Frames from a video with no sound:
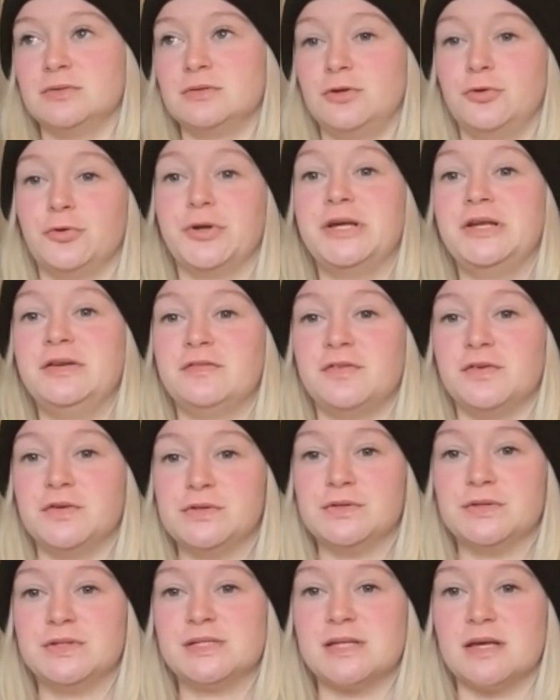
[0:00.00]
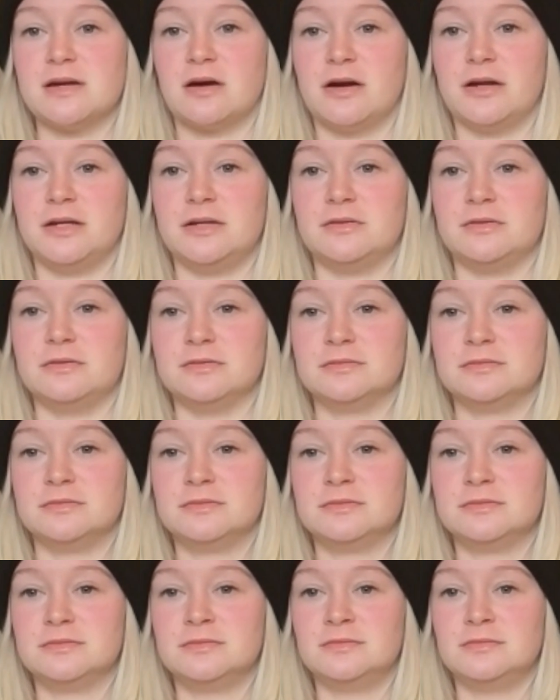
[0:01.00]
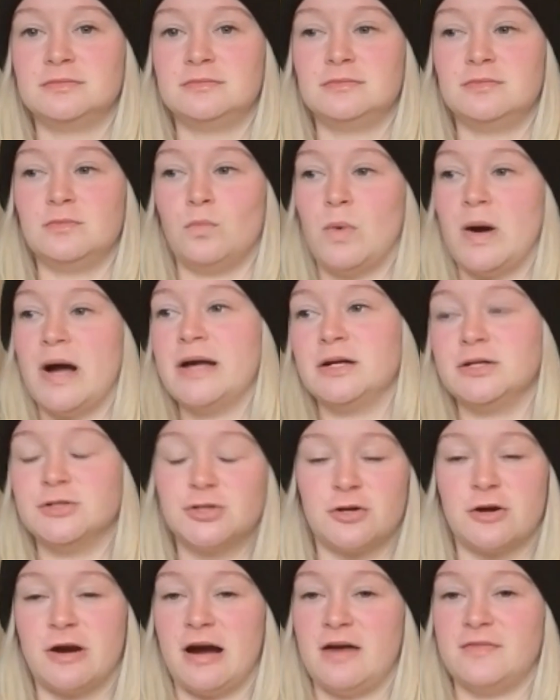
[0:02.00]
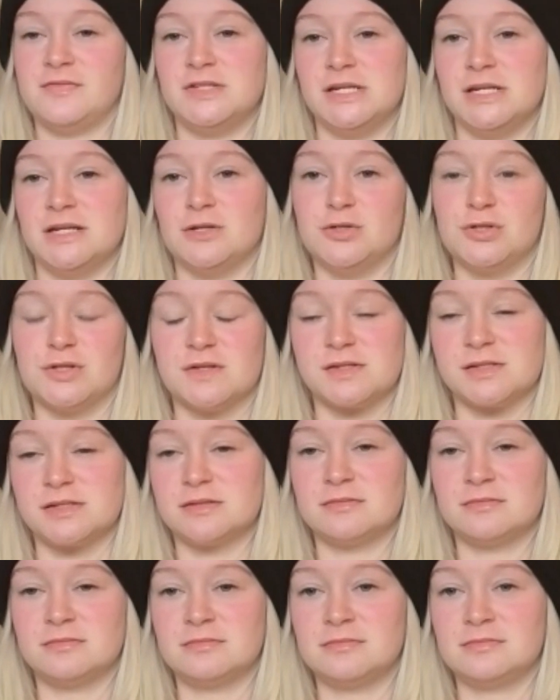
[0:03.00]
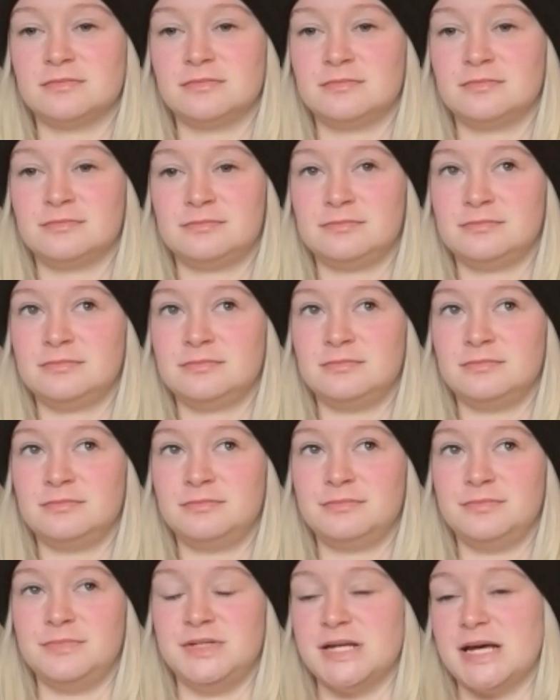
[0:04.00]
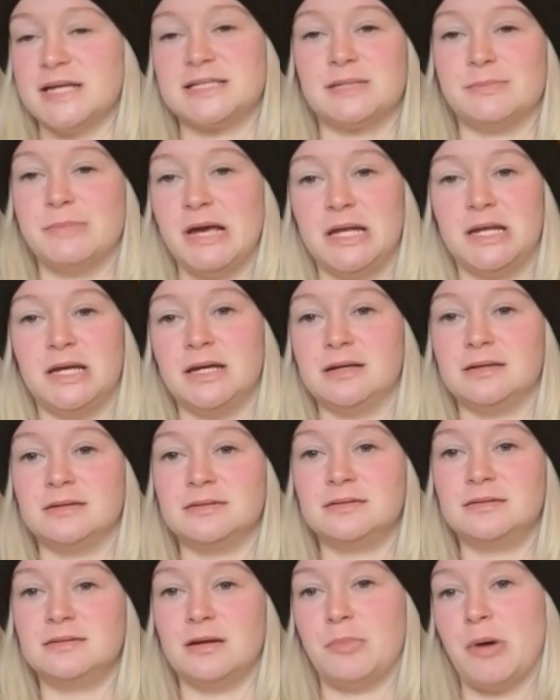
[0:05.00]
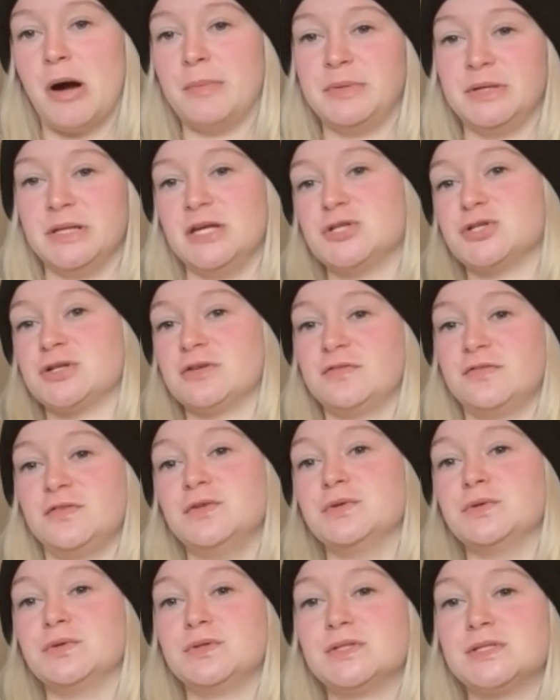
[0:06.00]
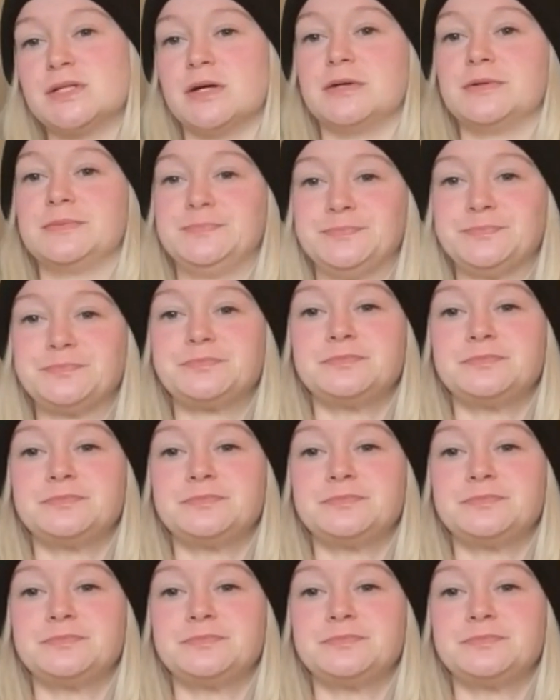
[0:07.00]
green foods? Like, are you wild crafting and just decimating a population of food? So